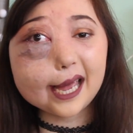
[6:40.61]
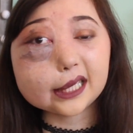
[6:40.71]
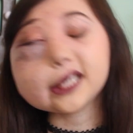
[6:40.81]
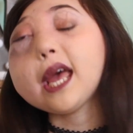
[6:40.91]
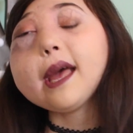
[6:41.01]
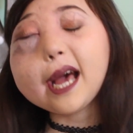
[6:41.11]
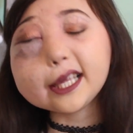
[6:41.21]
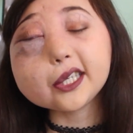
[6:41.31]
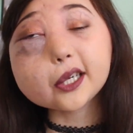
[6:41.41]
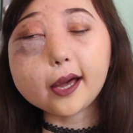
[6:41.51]
And
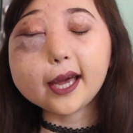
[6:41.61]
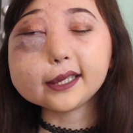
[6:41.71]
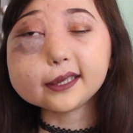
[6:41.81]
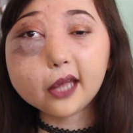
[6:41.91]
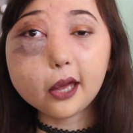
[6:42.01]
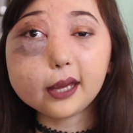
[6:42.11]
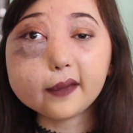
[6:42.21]
as you guys know,